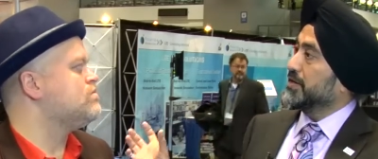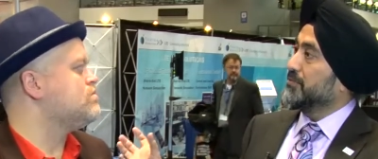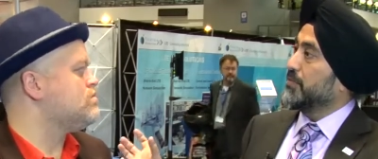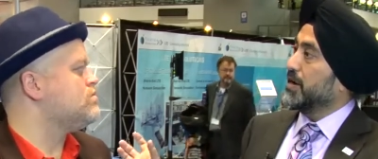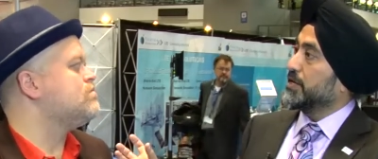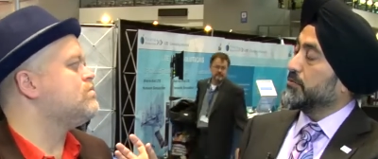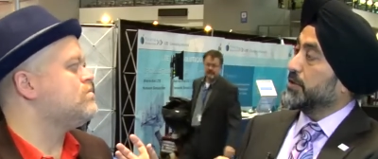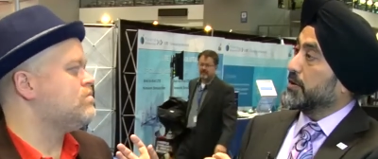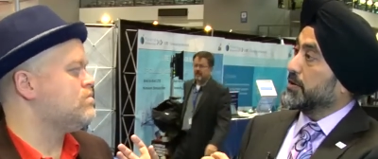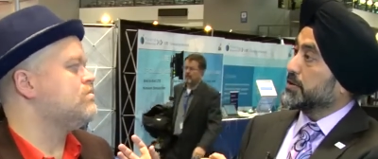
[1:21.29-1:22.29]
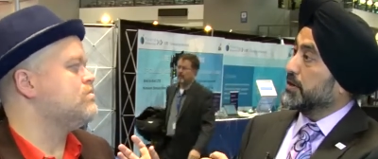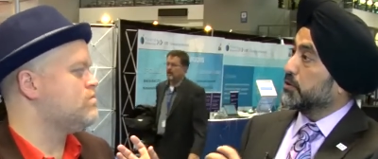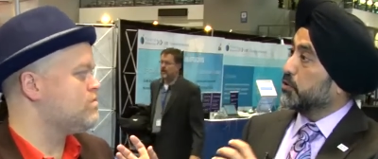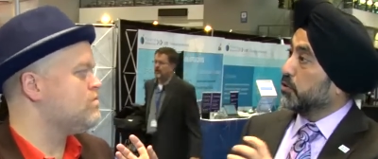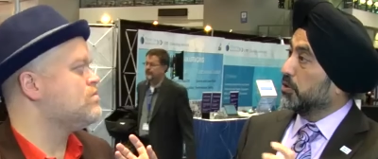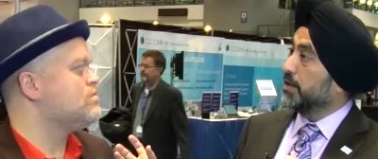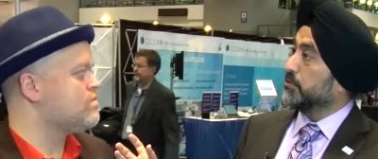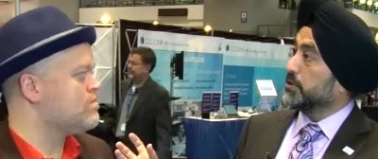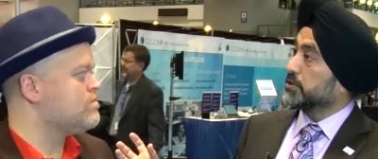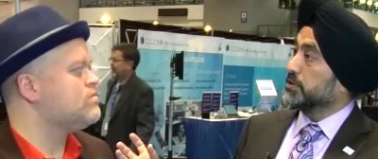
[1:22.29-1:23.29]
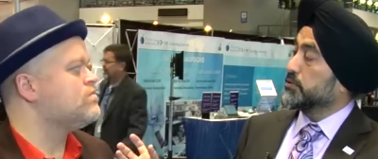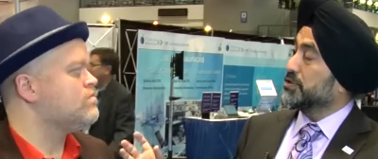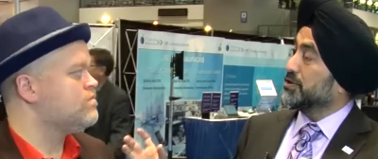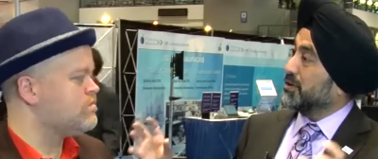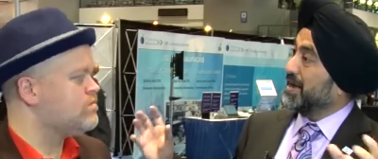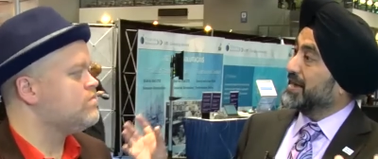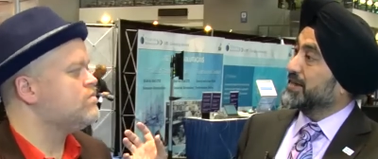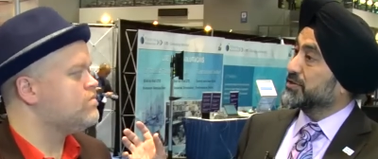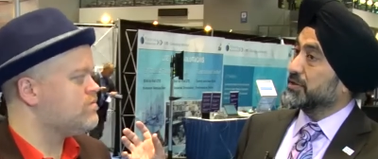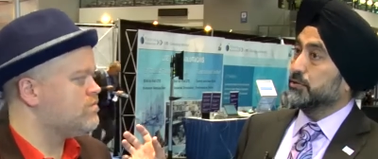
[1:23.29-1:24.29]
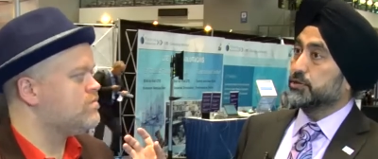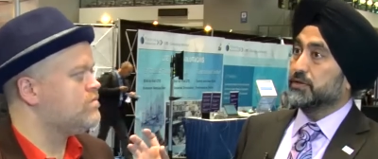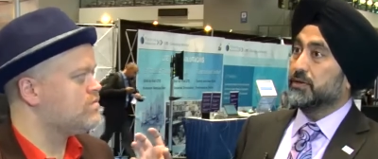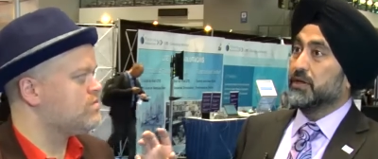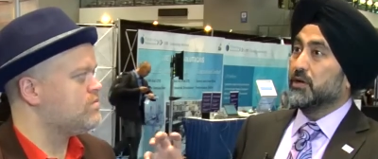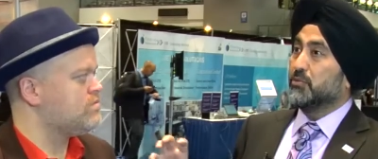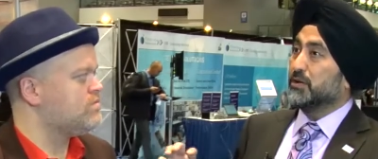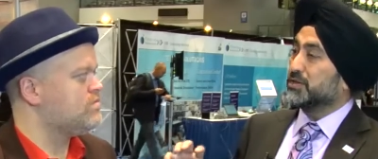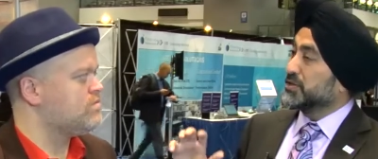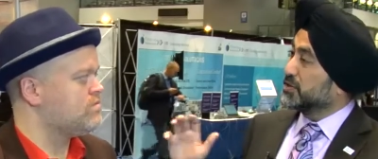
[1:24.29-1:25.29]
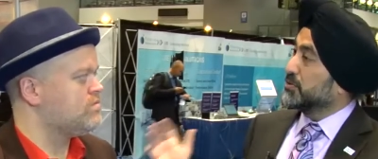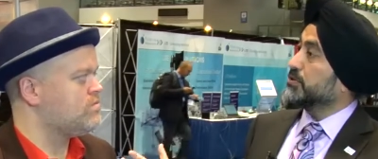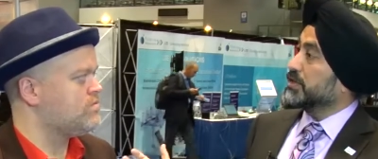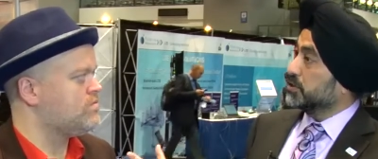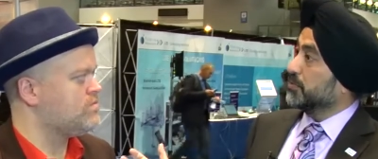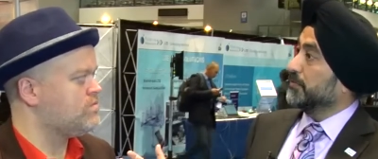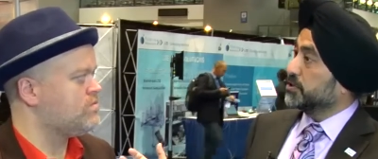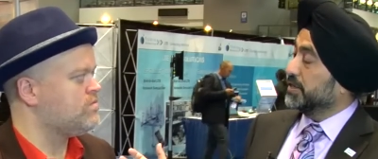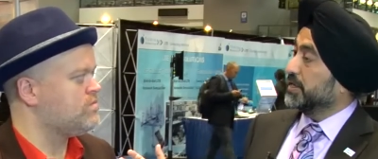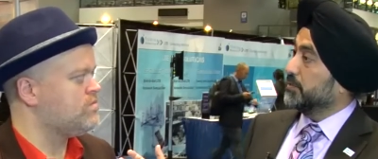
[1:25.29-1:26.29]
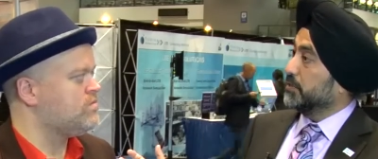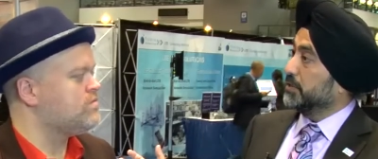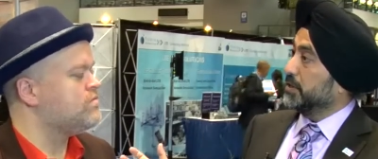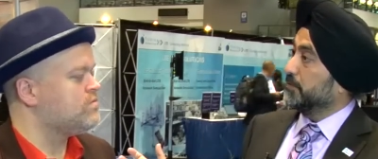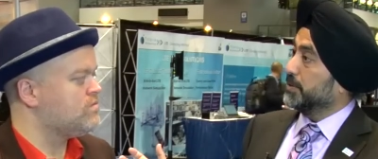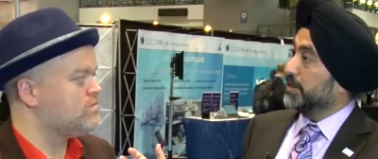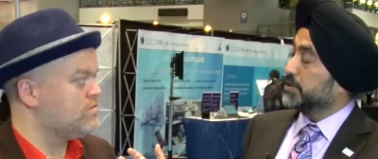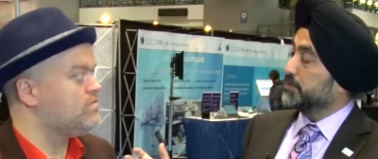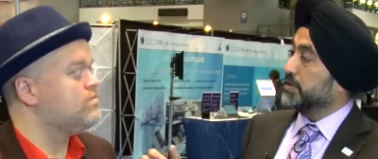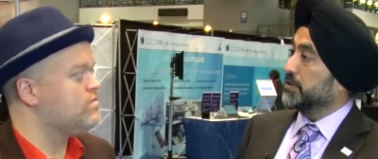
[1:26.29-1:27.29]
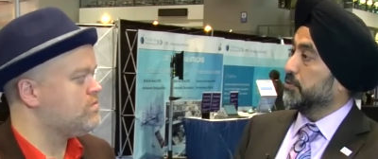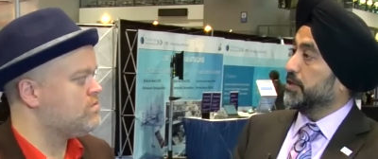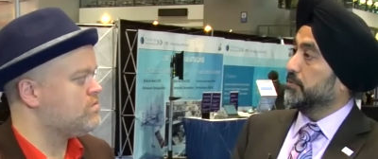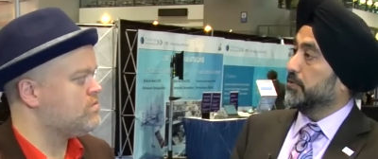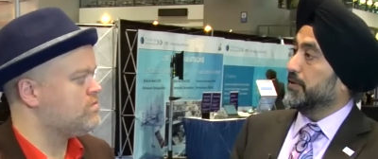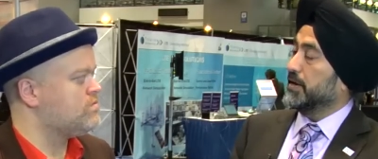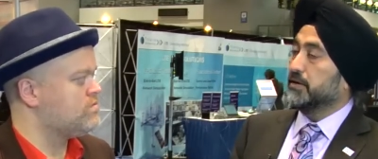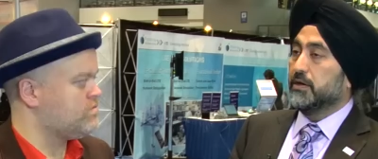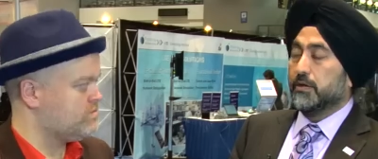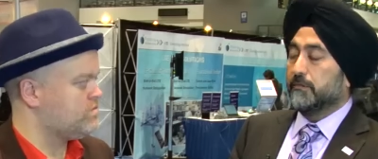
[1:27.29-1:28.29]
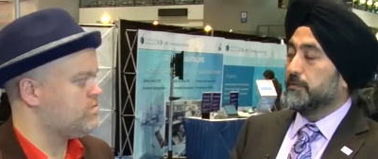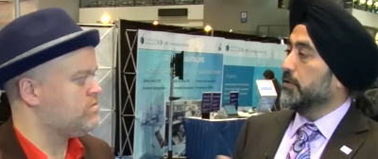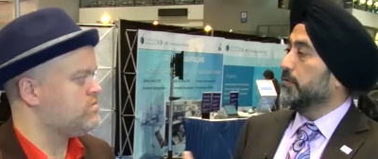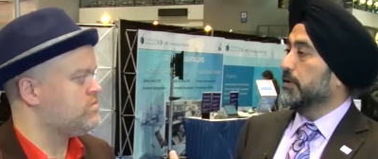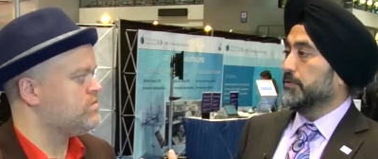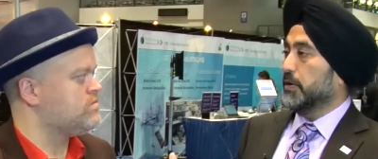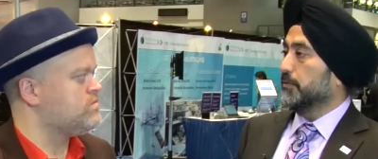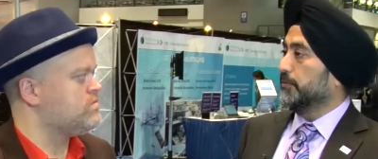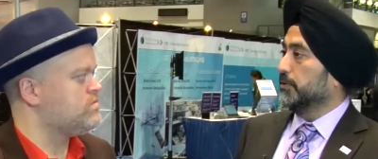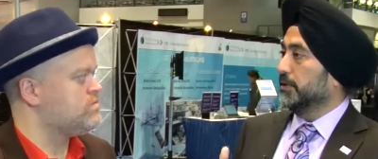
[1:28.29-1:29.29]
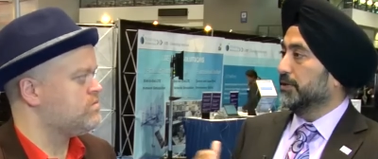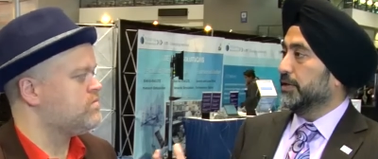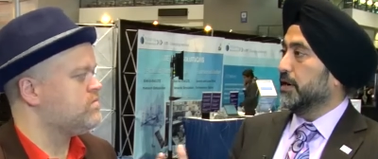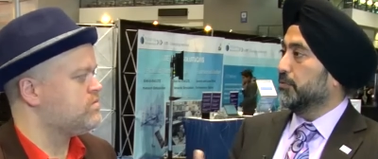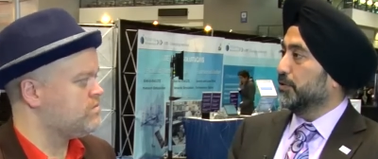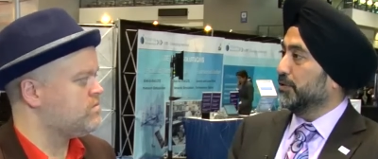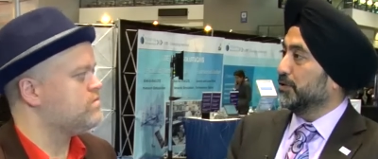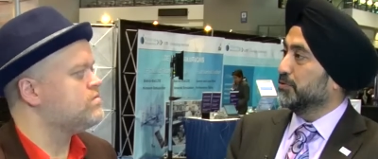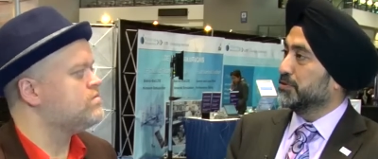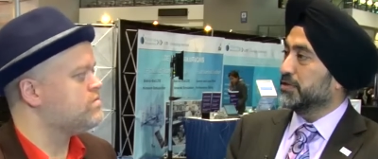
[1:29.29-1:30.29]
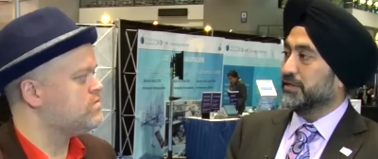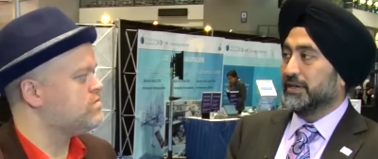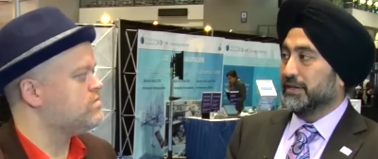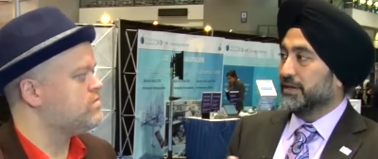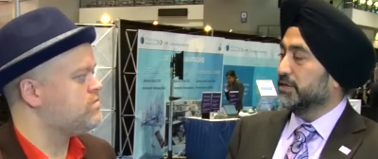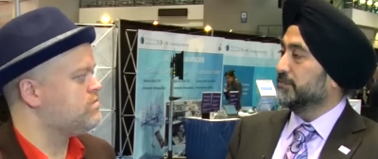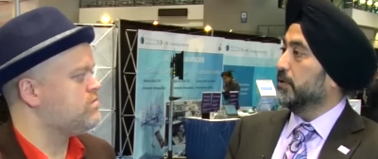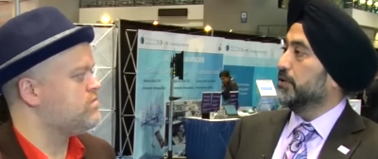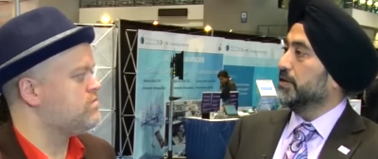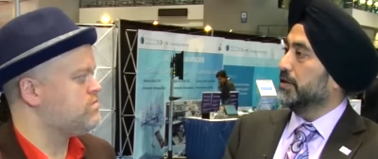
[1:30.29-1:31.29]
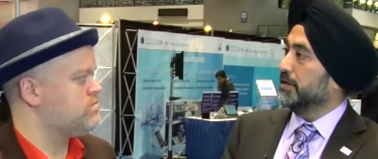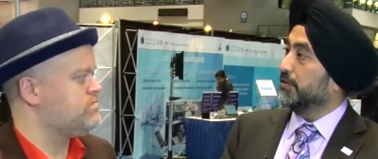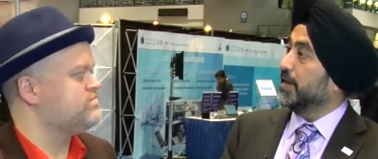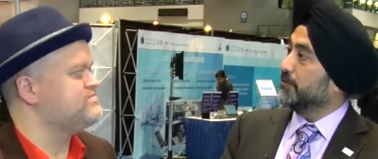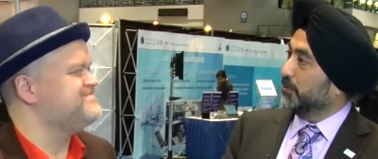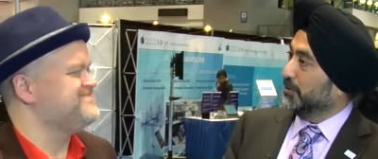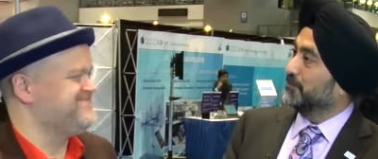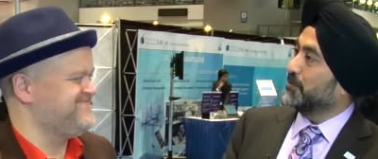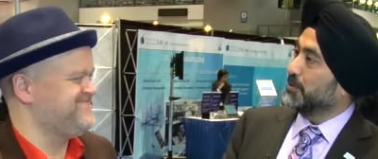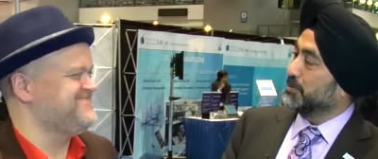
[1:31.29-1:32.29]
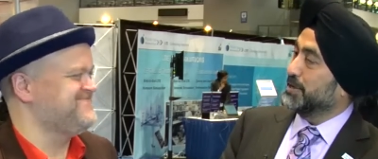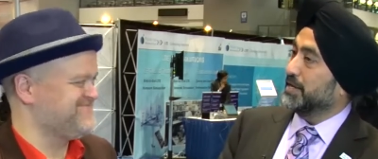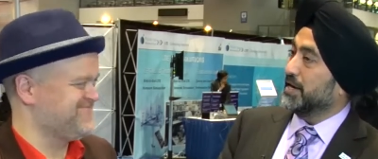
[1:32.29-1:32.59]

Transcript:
Speaker 1: combine it with our entire core network solution, our back-end solution, where it's a zero-touch provisioning capability for the mm -hmm. ESPs that we can provide. Very, very powerful, and the operator that uses it is very uh, thankful for mm -hmm. doing